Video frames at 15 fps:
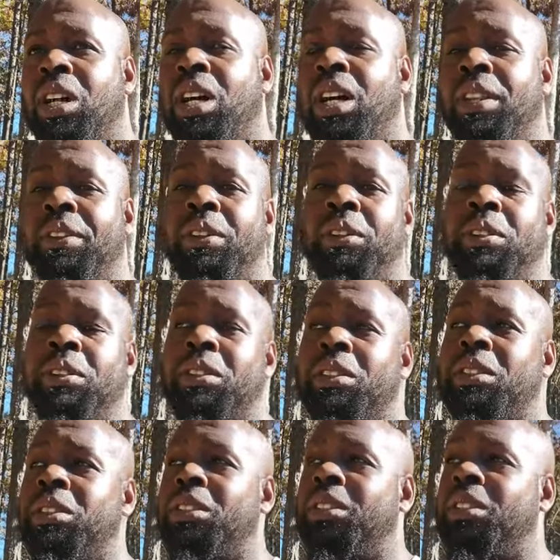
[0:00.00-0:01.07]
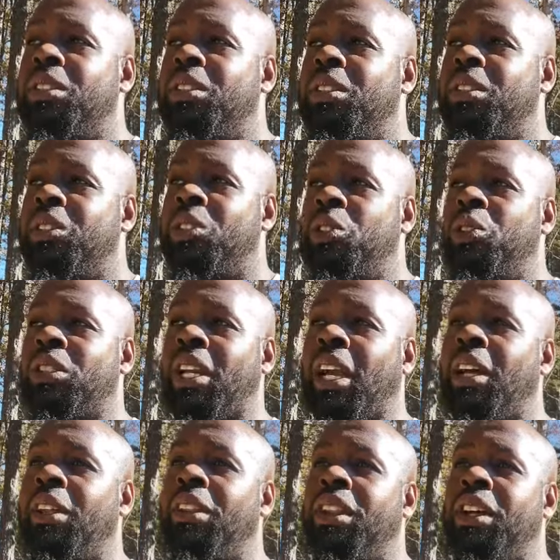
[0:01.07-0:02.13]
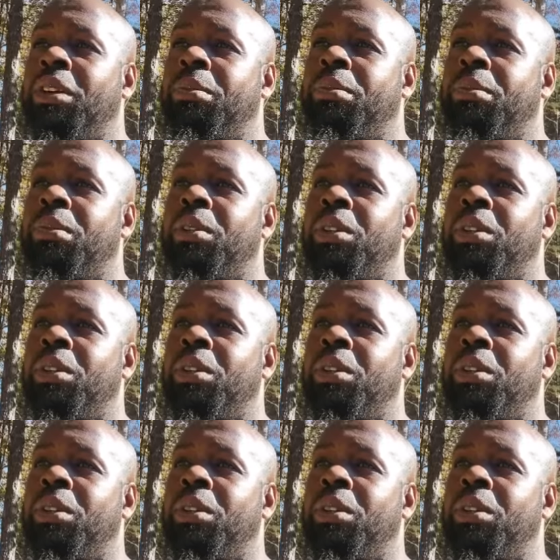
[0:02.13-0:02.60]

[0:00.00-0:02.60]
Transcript: others to tell them